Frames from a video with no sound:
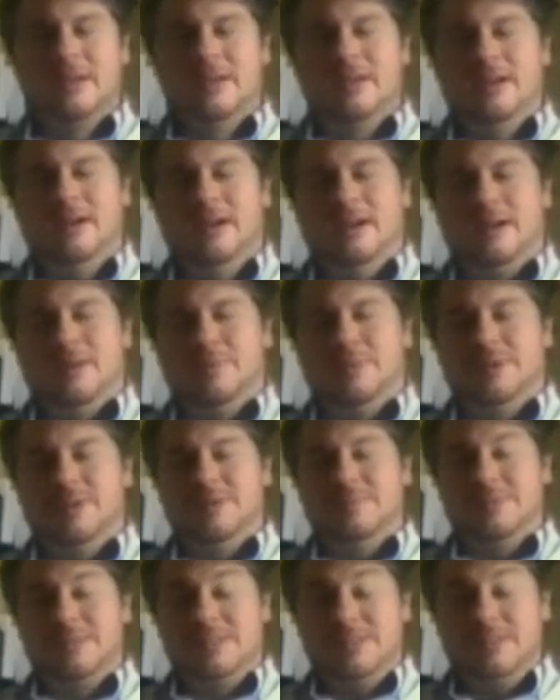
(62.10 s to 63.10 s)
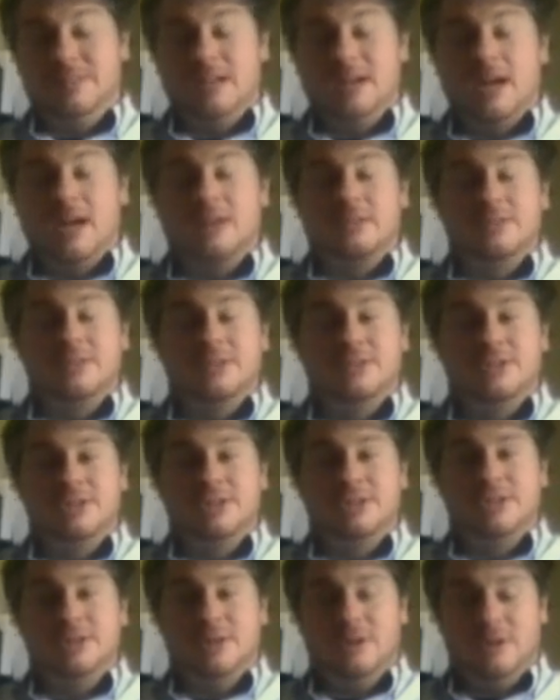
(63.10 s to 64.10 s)
Hi, my name is Dr.
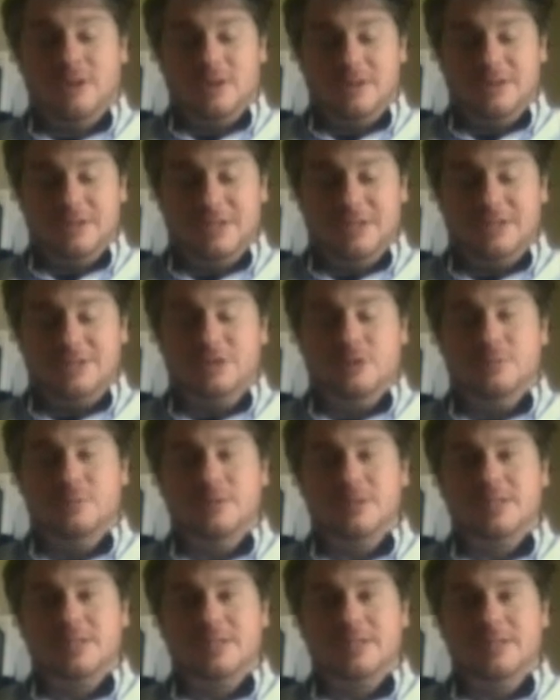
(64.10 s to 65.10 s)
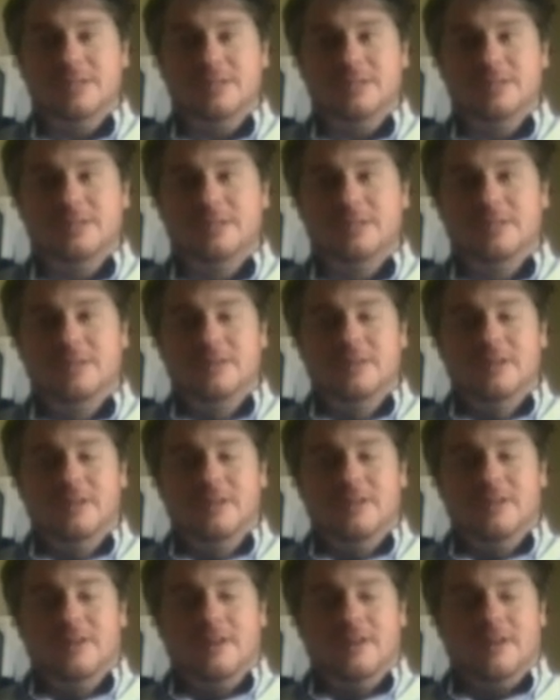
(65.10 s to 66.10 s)
Sean Inderbitzen.
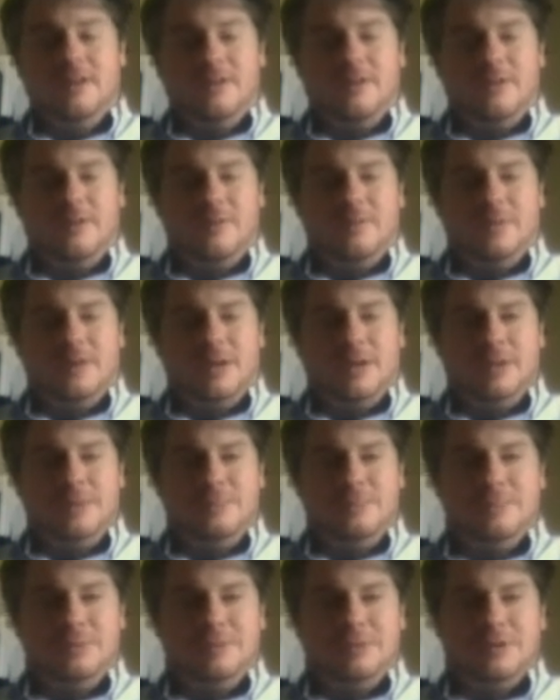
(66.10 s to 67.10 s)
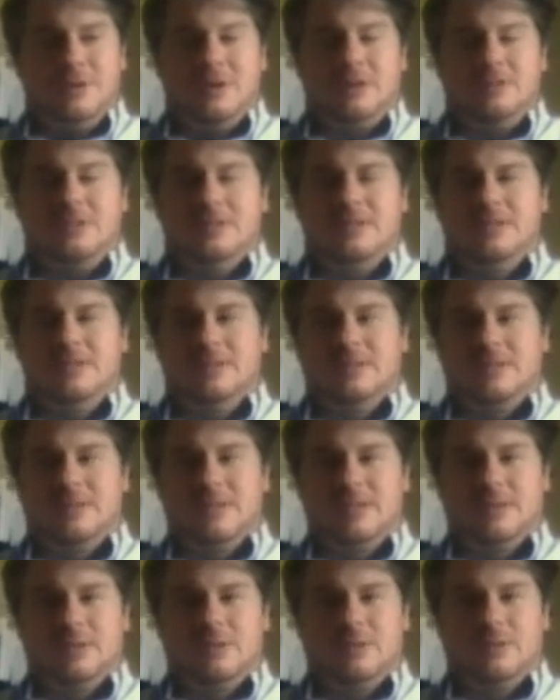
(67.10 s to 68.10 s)
I'm an autistic
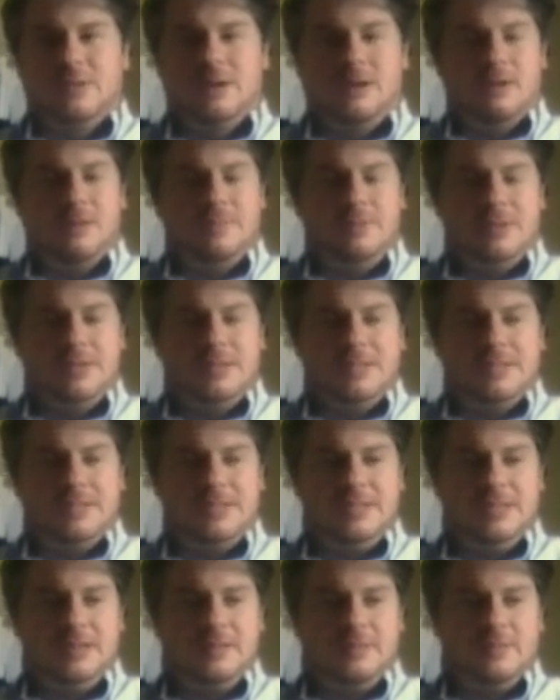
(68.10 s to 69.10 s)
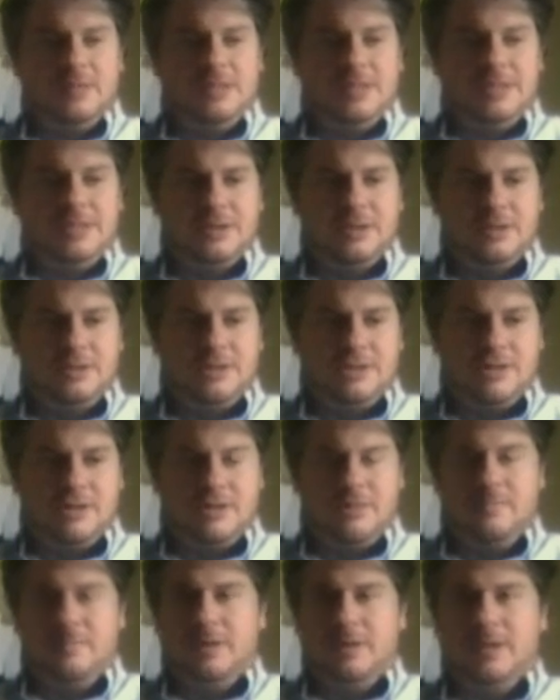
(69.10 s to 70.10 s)
psychotherapist and
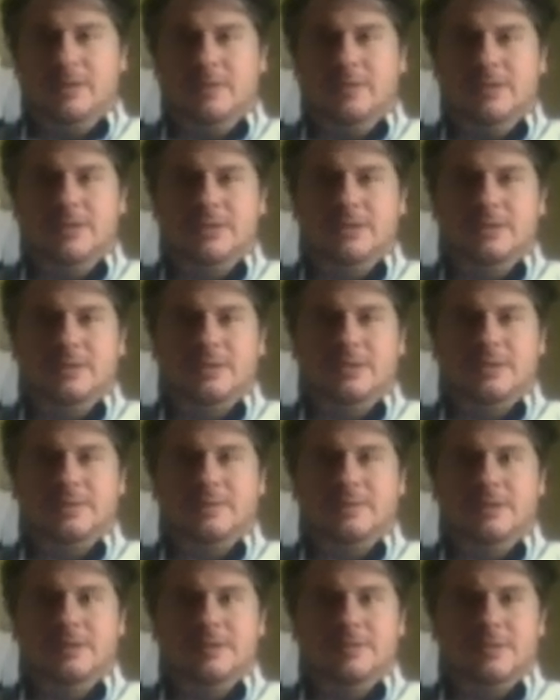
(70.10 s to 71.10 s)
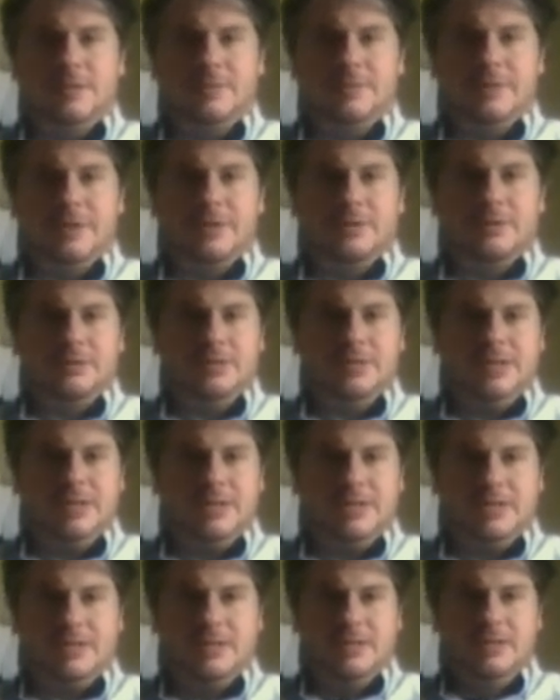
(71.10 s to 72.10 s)
researcher. My research is funded by Mayo
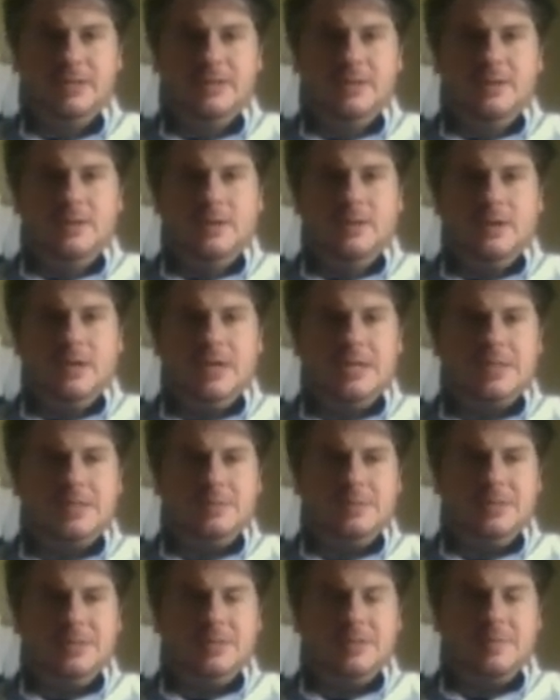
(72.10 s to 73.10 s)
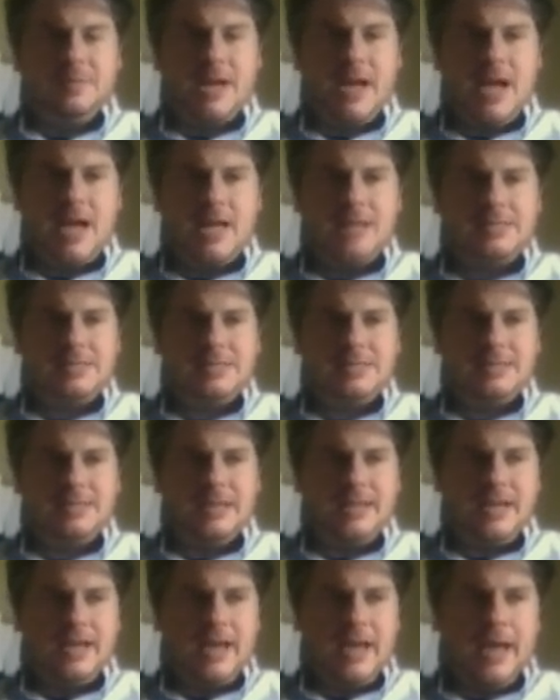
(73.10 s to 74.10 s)
Clinic, or has been in the past,
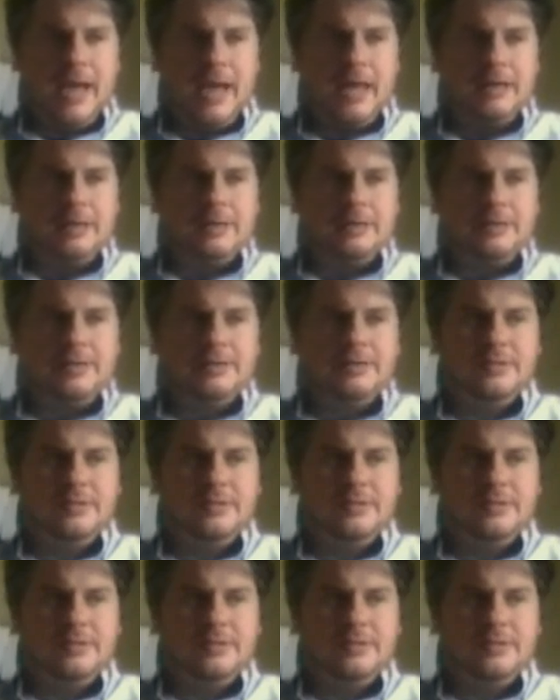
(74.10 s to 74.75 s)
and